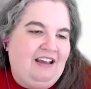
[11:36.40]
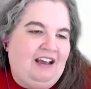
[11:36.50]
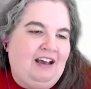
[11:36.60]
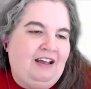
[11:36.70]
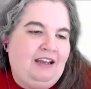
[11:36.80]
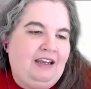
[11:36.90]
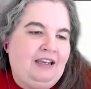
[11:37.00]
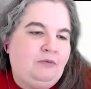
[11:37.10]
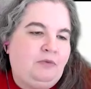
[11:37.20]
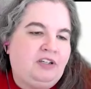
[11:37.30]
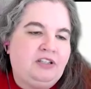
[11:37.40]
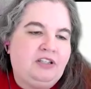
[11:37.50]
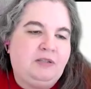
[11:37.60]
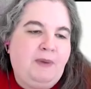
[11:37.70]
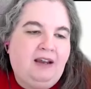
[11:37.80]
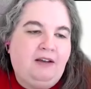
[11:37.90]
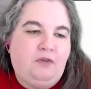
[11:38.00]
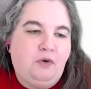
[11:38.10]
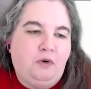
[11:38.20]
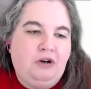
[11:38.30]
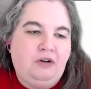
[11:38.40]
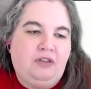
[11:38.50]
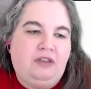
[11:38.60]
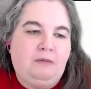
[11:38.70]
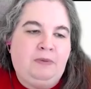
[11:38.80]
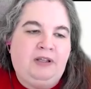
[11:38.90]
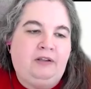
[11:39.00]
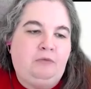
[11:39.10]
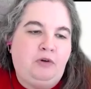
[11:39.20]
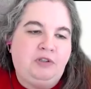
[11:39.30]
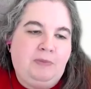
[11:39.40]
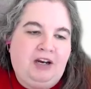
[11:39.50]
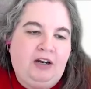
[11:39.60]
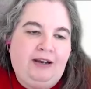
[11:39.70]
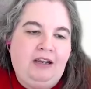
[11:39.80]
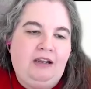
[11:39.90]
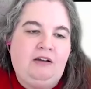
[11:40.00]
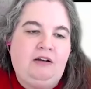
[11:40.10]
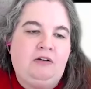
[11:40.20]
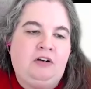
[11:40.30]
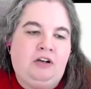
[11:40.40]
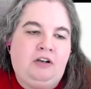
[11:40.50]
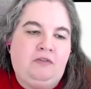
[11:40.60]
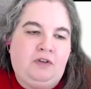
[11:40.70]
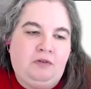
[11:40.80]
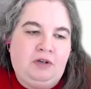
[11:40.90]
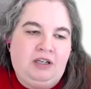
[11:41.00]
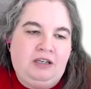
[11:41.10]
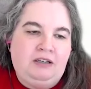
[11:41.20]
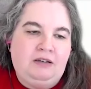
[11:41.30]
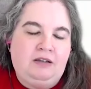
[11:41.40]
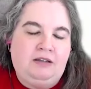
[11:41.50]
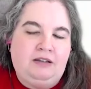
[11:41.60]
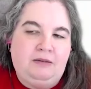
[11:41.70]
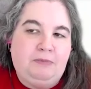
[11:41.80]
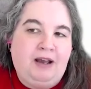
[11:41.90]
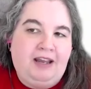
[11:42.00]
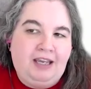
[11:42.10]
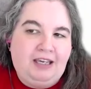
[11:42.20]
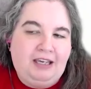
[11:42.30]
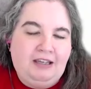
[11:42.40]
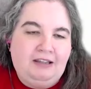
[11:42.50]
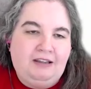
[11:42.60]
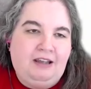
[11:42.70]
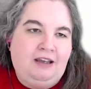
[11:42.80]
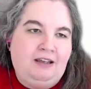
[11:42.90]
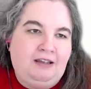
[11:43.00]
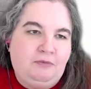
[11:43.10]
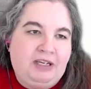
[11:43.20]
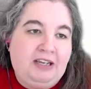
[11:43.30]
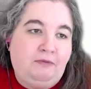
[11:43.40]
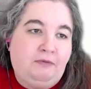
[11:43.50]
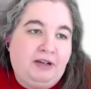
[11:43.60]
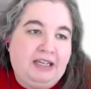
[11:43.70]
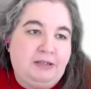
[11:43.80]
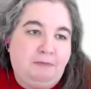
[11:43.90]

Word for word: uh, and there's this back and forth. Bill and Rosemary are interviewing uh, Pike. Uh, we get yes. we get